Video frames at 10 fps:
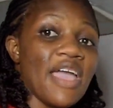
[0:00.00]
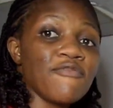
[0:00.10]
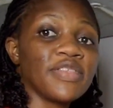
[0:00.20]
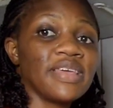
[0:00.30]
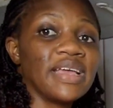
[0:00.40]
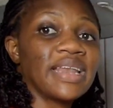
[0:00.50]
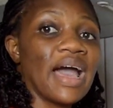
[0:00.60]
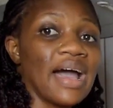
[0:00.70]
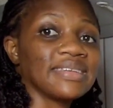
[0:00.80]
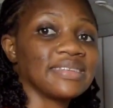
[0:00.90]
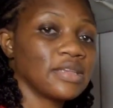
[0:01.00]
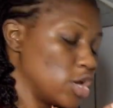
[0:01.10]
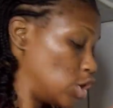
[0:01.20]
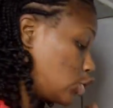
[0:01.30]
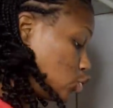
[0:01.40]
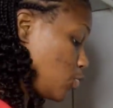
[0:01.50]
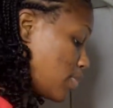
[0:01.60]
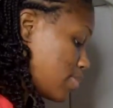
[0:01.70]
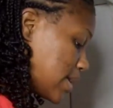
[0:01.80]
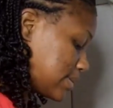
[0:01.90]
everything that has to be
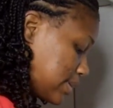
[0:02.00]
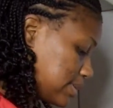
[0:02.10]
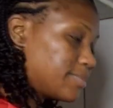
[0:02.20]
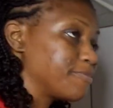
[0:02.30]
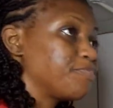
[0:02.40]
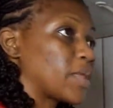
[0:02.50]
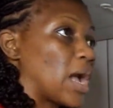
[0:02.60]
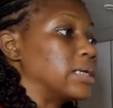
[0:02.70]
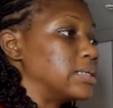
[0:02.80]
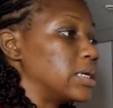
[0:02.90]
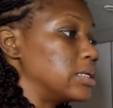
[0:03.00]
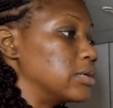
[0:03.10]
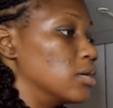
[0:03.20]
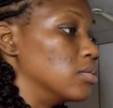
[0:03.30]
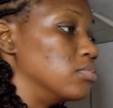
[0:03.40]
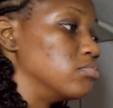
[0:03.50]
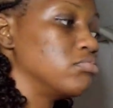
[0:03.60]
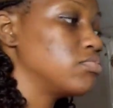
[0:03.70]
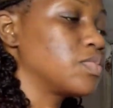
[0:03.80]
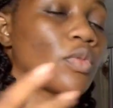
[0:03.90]
blended, and then
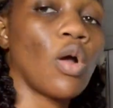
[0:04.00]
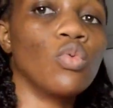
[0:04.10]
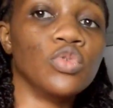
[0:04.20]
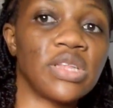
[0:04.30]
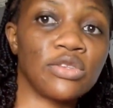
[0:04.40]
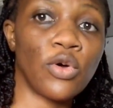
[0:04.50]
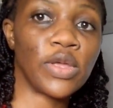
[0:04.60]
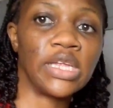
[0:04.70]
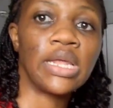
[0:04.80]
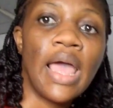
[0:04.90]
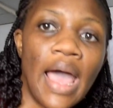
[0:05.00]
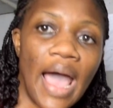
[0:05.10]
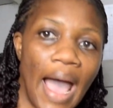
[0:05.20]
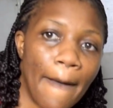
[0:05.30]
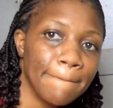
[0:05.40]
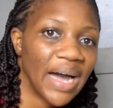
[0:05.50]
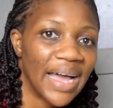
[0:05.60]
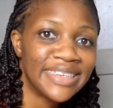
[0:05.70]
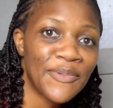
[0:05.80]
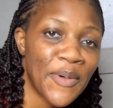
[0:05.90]
we'll start talking. And
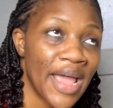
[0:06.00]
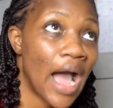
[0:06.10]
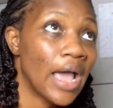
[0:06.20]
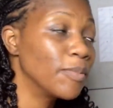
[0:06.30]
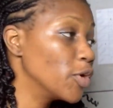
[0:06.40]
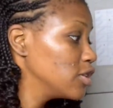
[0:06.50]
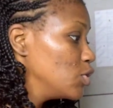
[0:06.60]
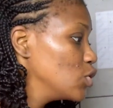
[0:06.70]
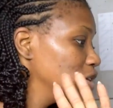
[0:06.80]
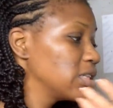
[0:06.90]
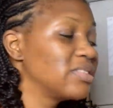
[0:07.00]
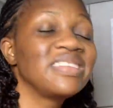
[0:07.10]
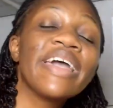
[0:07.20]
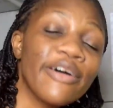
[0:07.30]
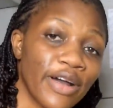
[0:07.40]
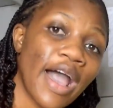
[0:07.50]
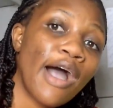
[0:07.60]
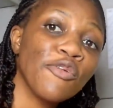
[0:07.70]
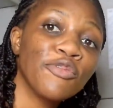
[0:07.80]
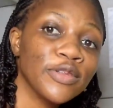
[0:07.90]
by the way, I am going to be using tail
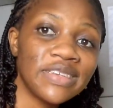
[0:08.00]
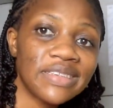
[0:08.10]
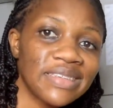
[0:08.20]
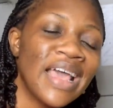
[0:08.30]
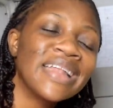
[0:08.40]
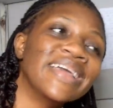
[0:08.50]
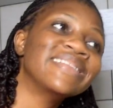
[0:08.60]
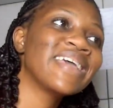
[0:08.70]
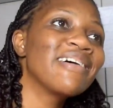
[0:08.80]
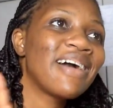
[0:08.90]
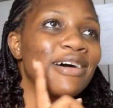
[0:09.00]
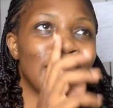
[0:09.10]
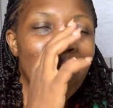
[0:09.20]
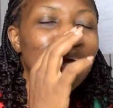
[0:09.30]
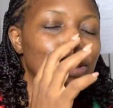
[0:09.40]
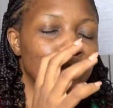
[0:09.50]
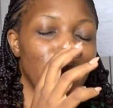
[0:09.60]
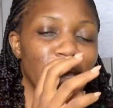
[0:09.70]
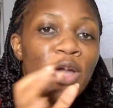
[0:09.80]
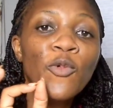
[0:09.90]
cow for this. The tail cow that I had to
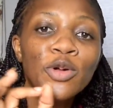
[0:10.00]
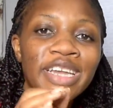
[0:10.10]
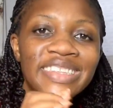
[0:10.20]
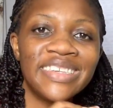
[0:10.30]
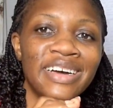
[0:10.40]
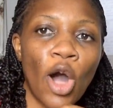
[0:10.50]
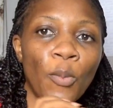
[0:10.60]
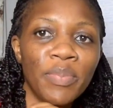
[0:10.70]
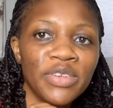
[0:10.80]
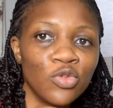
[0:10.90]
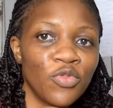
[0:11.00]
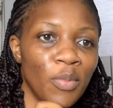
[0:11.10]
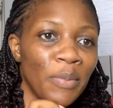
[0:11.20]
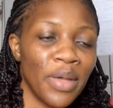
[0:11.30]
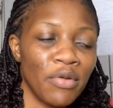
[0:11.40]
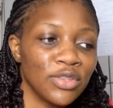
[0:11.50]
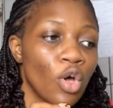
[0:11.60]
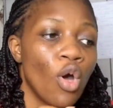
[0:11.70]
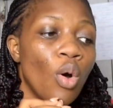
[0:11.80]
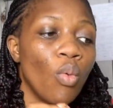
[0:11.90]
make a wounded tail cow pepper soup for my parents
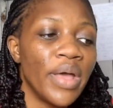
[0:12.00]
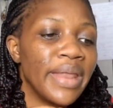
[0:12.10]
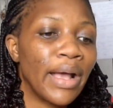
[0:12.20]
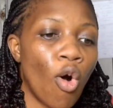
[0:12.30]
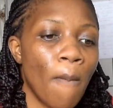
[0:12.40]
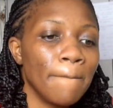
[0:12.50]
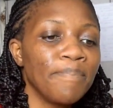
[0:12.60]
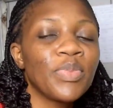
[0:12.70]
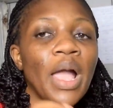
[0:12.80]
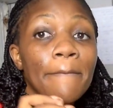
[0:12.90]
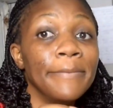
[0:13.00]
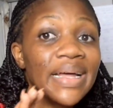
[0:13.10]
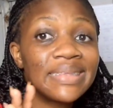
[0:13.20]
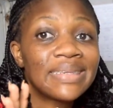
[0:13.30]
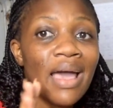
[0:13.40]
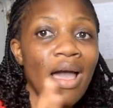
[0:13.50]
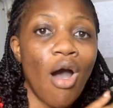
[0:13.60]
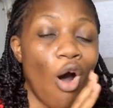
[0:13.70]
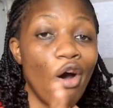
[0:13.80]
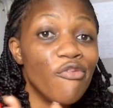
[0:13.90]
when they come, but
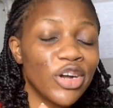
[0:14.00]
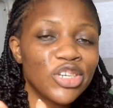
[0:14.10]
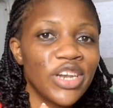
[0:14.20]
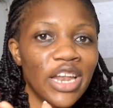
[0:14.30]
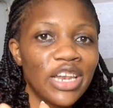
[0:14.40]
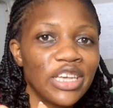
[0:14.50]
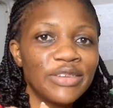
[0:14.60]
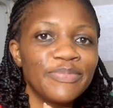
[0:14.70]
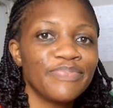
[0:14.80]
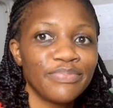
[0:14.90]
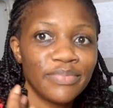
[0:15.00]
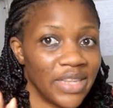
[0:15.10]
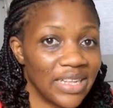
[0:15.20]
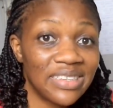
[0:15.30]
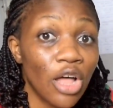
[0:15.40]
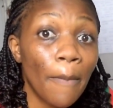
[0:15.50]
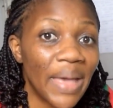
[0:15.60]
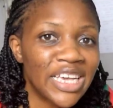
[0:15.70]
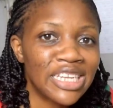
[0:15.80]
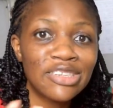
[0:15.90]
unfortunately they did not
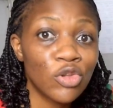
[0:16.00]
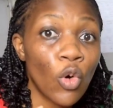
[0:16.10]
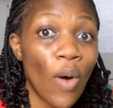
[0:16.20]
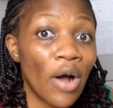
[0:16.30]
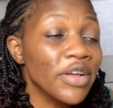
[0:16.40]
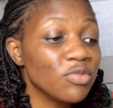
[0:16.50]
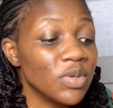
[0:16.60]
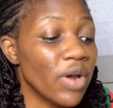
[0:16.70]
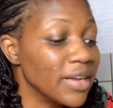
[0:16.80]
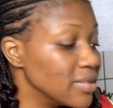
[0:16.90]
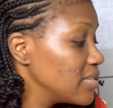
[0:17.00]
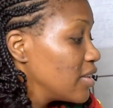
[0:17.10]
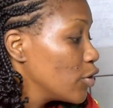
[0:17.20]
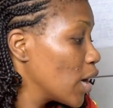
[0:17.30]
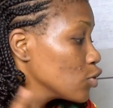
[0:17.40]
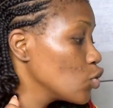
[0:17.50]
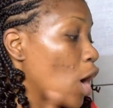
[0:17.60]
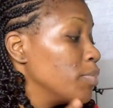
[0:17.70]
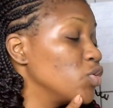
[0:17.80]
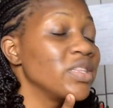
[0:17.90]
make it, so we're going to be grinding this tail cow. So
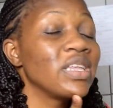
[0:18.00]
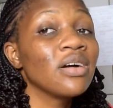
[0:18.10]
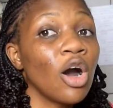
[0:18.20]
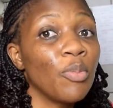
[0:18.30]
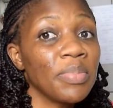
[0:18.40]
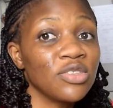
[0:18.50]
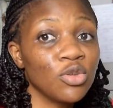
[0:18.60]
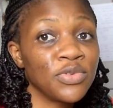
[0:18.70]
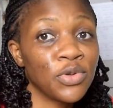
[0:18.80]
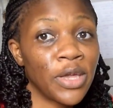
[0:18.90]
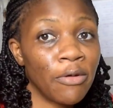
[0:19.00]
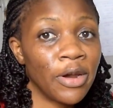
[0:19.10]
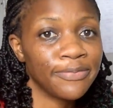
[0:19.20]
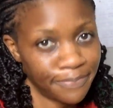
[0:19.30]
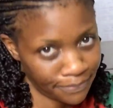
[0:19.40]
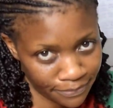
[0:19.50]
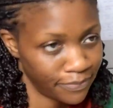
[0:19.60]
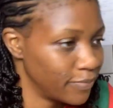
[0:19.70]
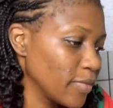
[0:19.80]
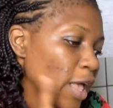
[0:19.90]
I'll be doing tail cow pepper soup. So Karen,
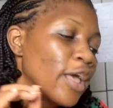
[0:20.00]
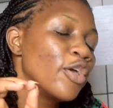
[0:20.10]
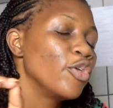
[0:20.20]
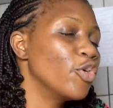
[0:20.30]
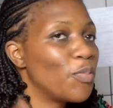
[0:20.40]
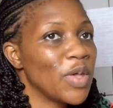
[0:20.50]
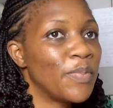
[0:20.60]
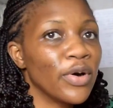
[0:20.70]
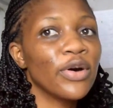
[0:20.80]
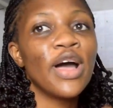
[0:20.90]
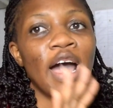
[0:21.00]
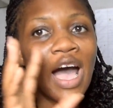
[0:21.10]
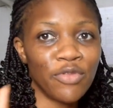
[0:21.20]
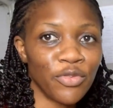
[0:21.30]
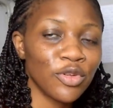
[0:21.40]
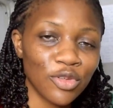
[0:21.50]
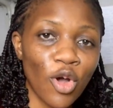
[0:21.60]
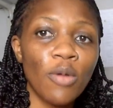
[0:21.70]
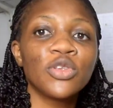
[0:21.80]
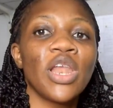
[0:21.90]
you people have refused to
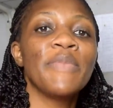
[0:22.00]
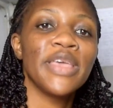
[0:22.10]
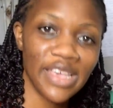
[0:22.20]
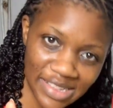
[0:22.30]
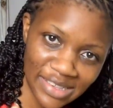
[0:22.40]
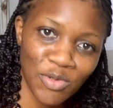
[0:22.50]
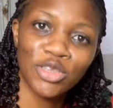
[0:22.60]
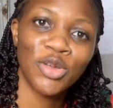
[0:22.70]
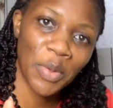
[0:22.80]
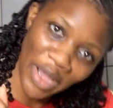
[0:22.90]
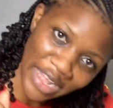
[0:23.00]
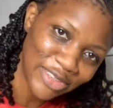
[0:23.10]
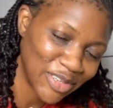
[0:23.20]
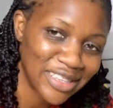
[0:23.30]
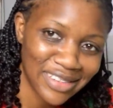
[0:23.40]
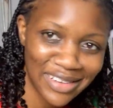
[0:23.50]
come, so let me eat what you people had to eat,